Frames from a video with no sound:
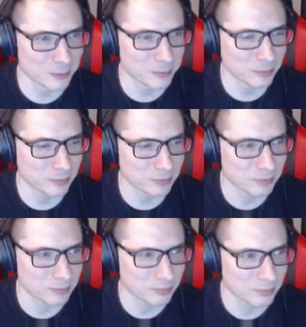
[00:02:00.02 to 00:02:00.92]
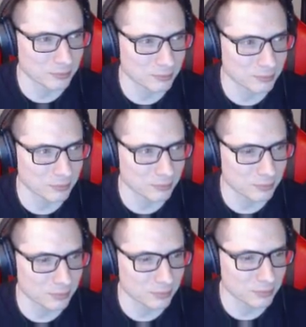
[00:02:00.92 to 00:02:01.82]

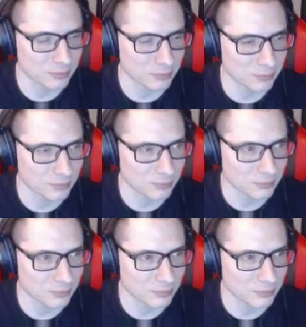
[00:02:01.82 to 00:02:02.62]
This person isn't speaking.